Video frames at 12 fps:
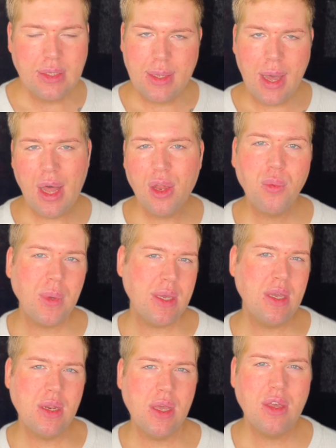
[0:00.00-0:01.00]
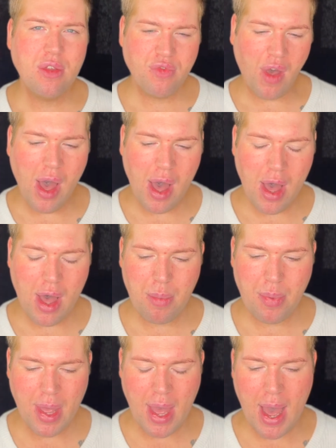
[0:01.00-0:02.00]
Halloween-y vibe